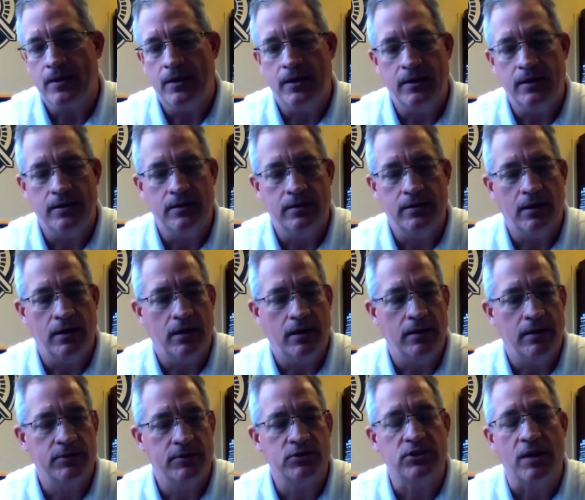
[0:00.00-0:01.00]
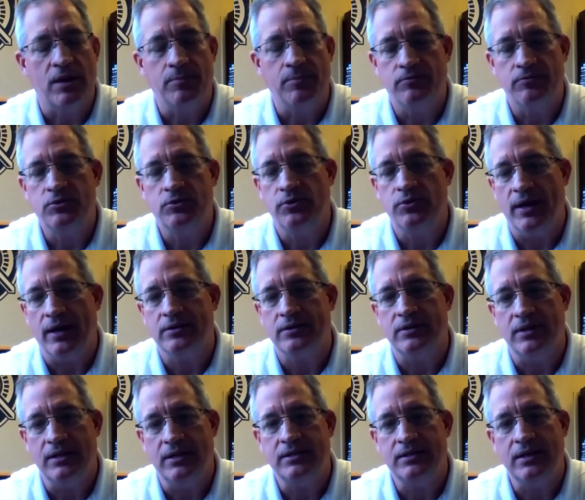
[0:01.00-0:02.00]
in uh, the summer of
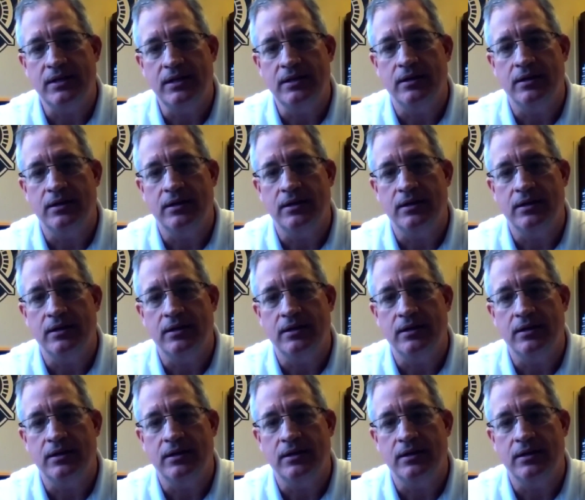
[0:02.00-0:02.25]
2018,